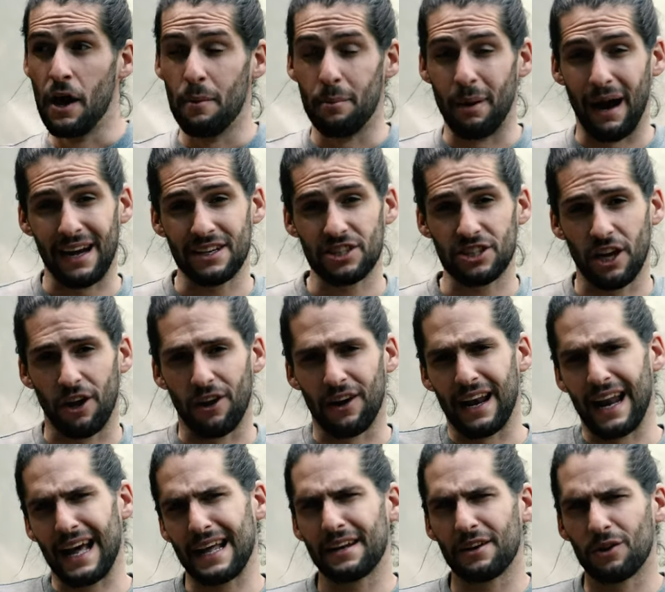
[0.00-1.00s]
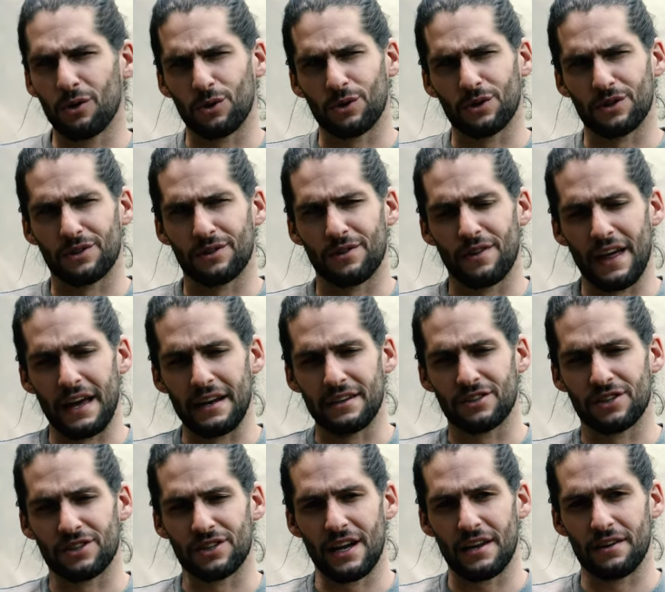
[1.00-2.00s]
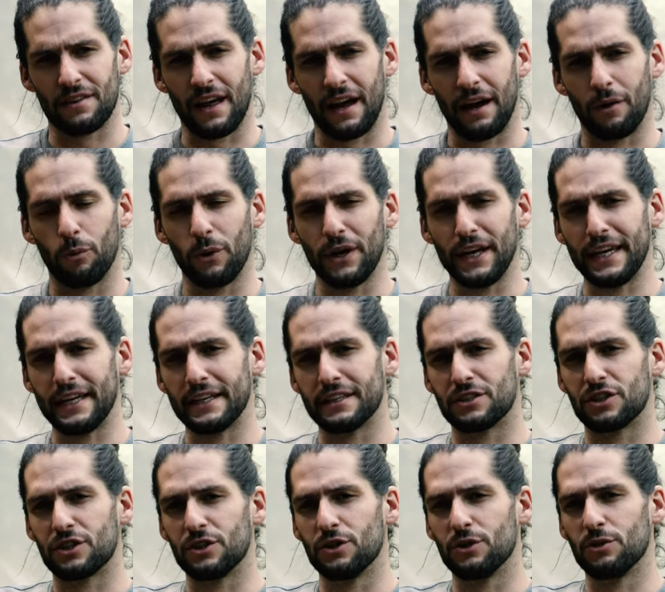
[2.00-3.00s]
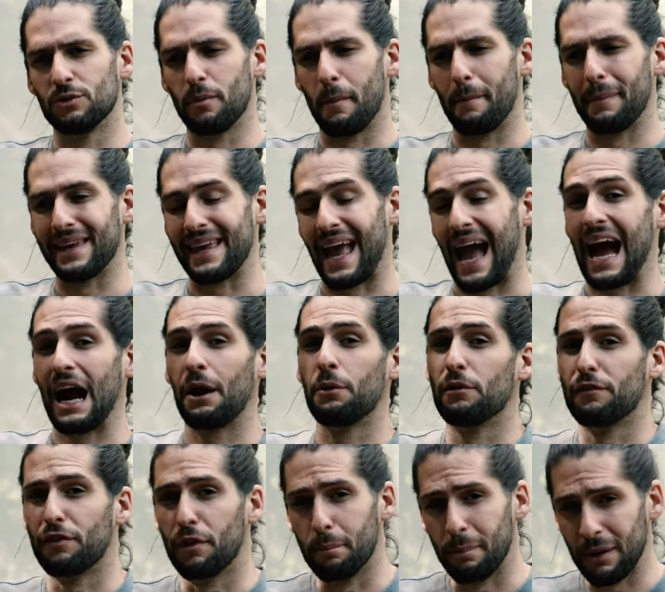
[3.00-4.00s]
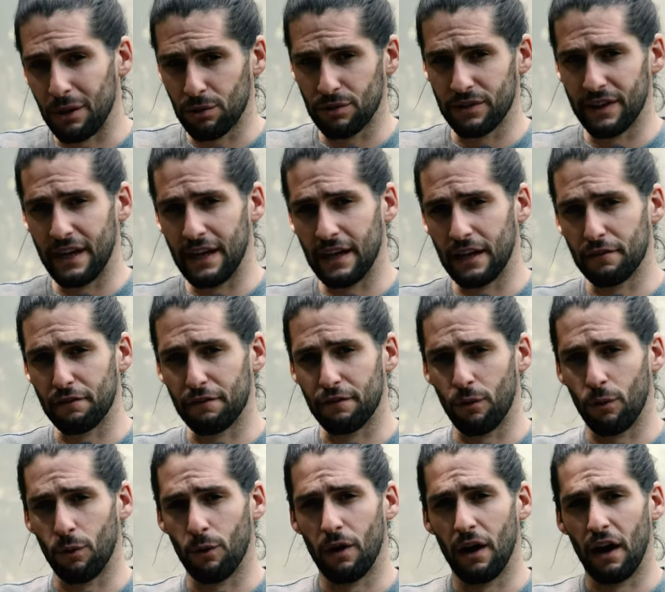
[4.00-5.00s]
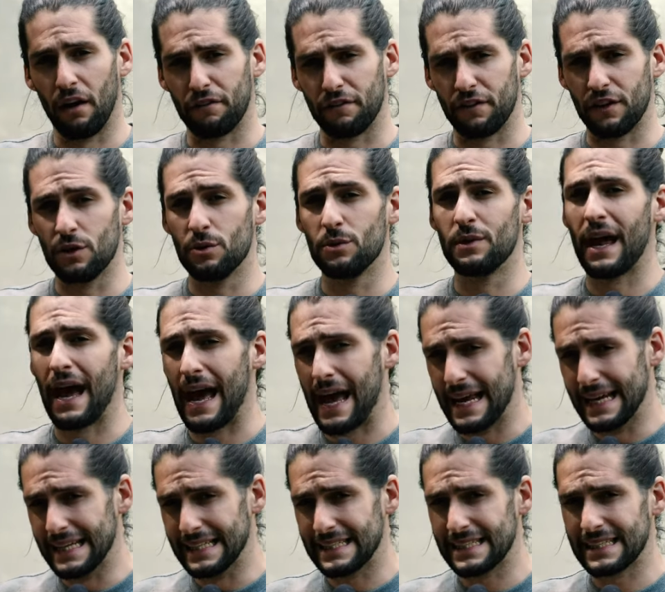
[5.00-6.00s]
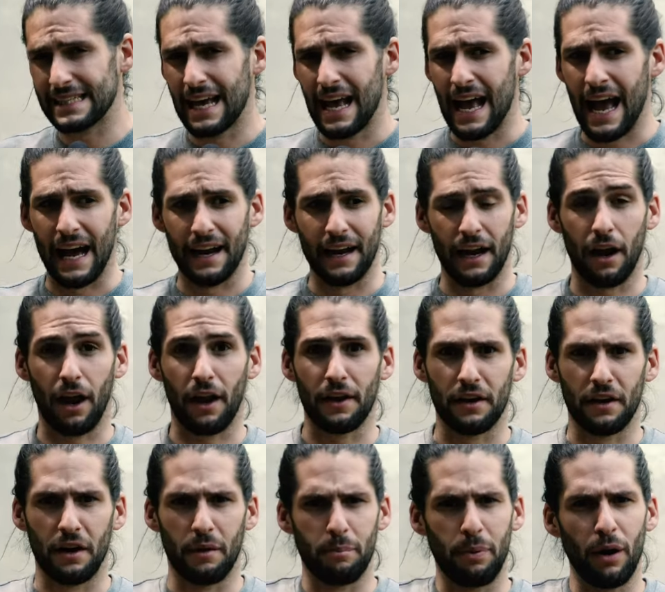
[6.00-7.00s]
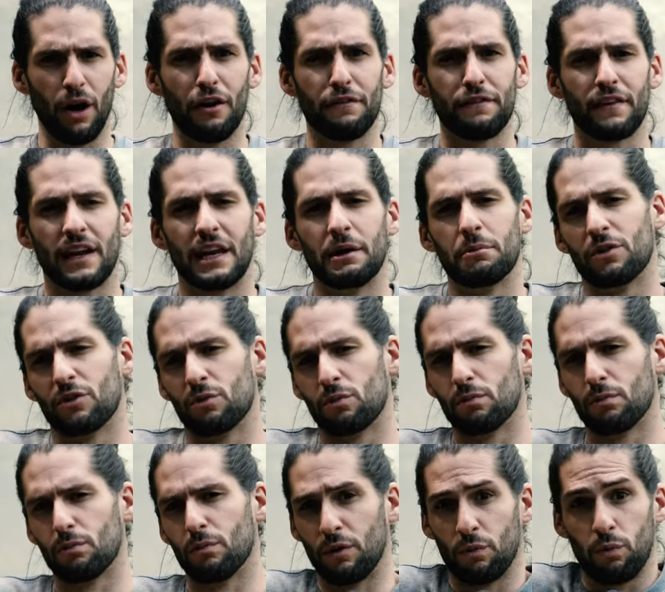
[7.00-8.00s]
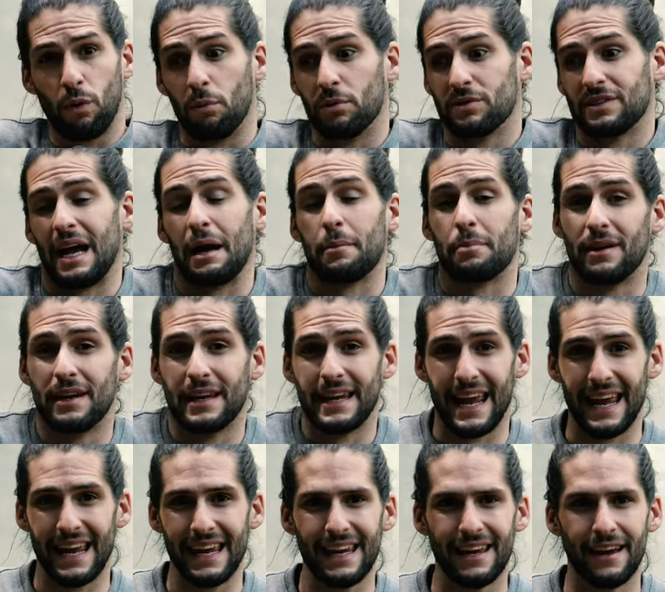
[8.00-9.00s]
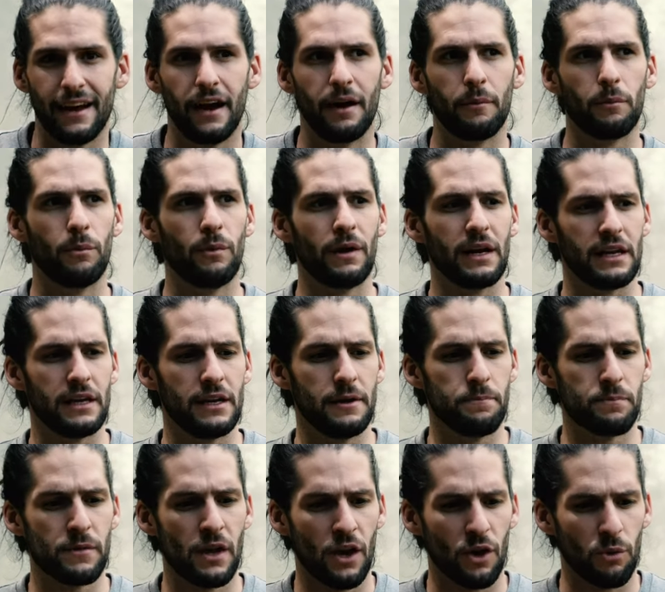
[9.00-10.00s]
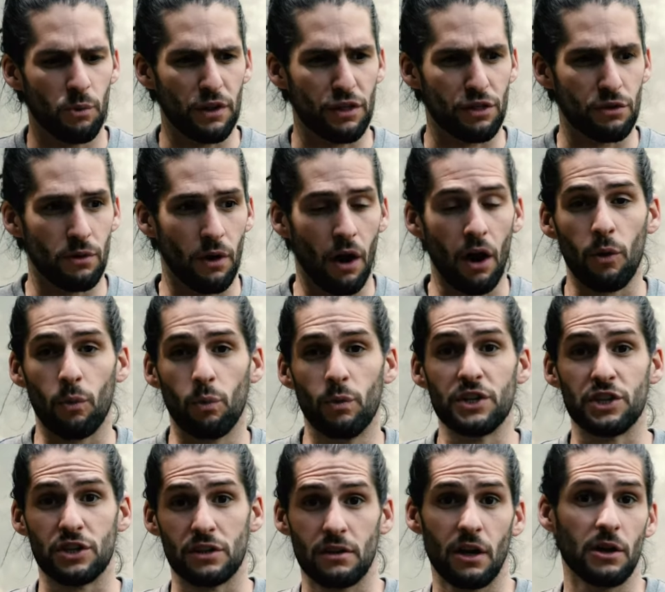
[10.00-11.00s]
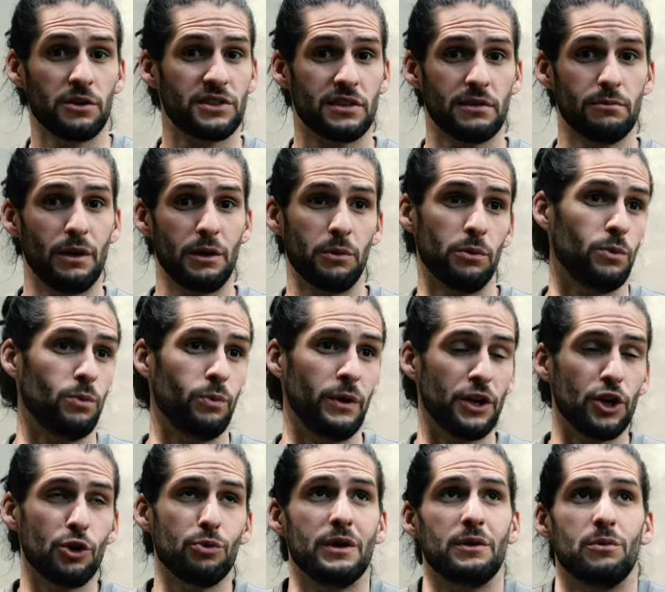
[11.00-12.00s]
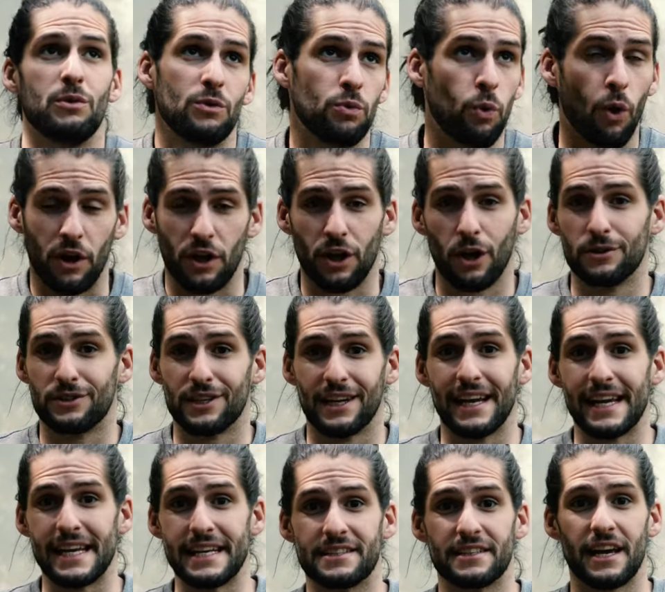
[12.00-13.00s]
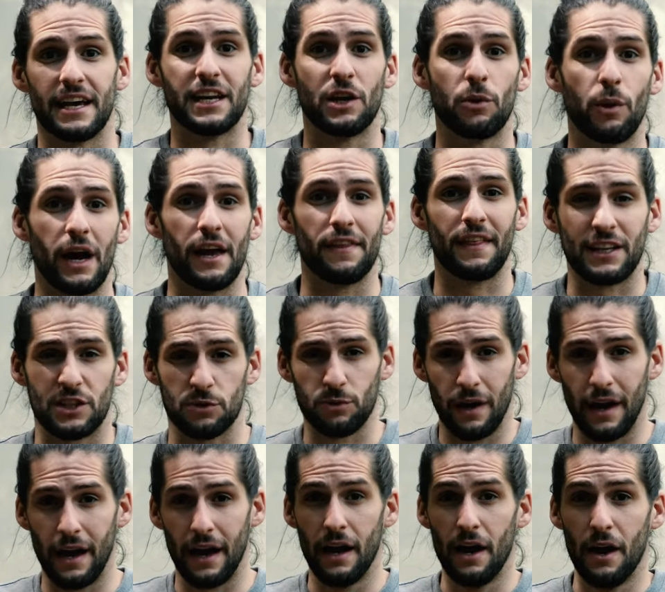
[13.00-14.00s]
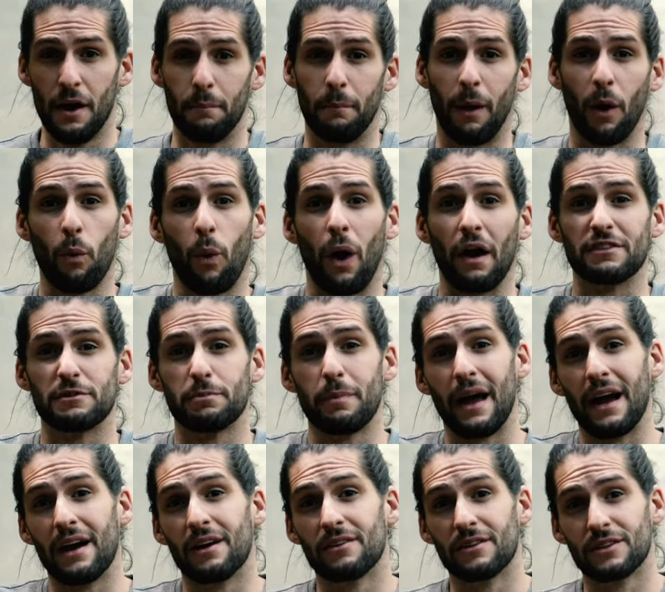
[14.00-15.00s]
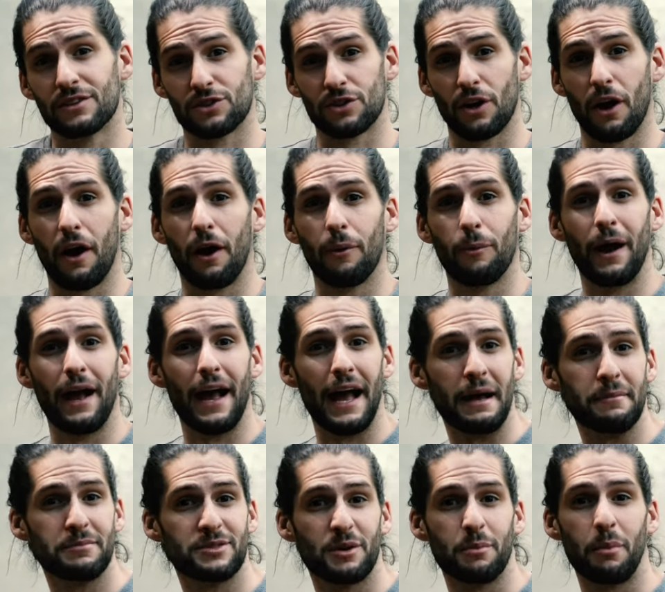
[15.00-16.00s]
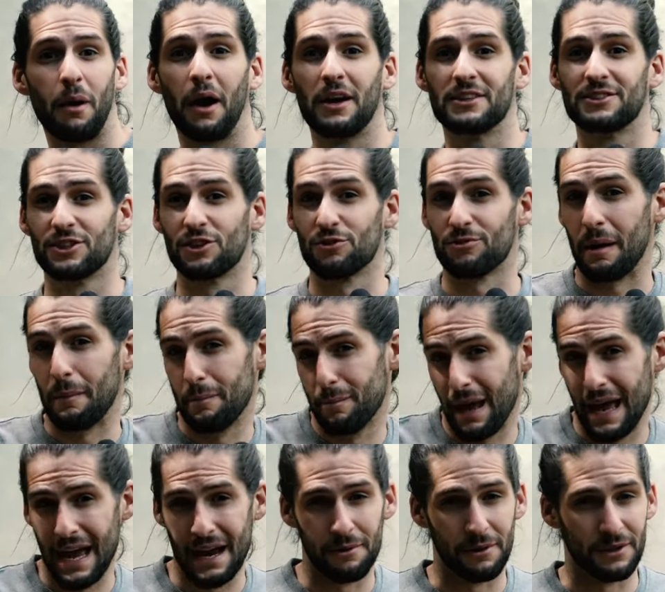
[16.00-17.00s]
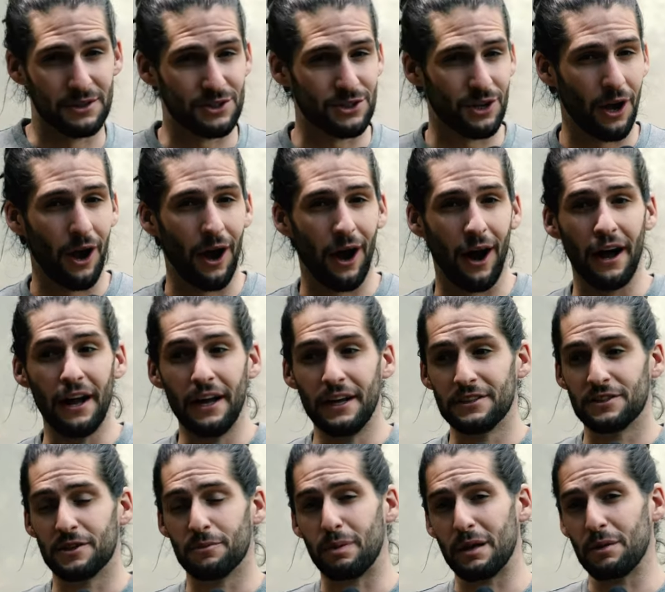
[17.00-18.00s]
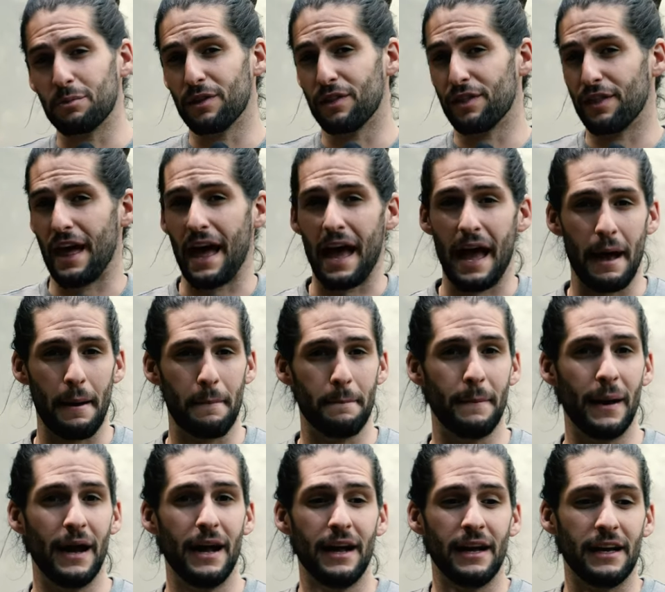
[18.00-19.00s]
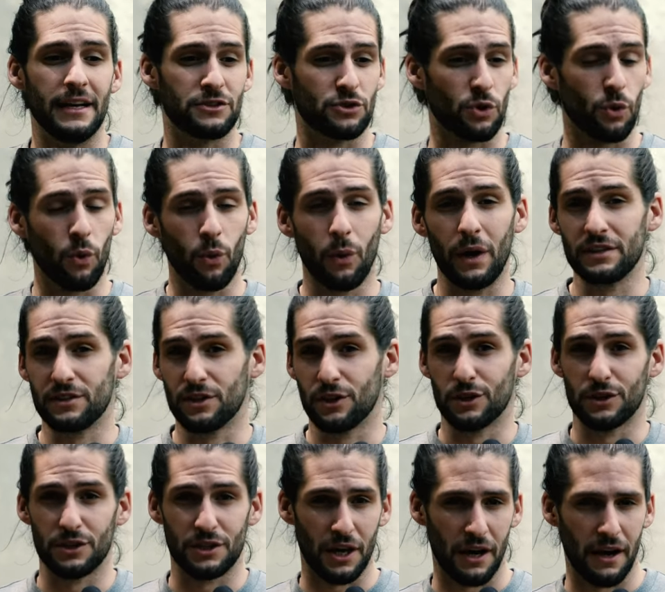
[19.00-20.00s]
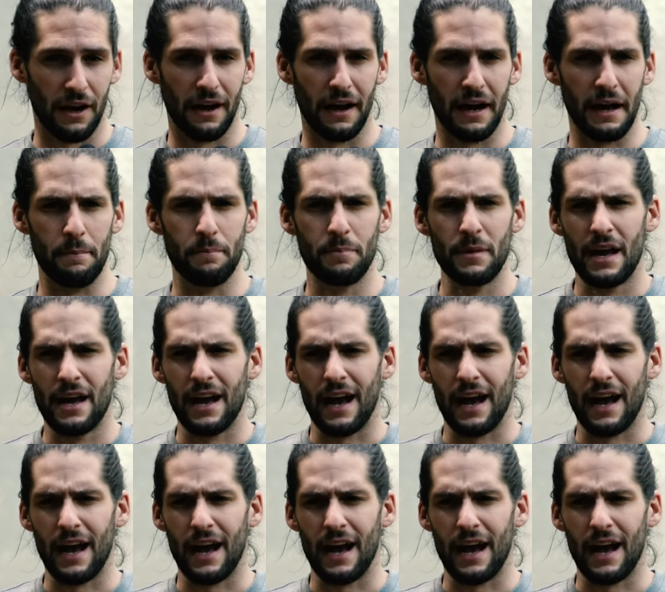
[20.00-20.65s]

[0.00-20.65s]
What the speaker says: But actually, our landlord then said that we needed to be out of the building for a few days, and it lined up perfectly with what was happening here. And we thought, oh, we should go to, we knew we would want to go to Leeds anyway. That's where my wife's parents are, where Hepzibah's grandparents are, to be with them. It's always a good time.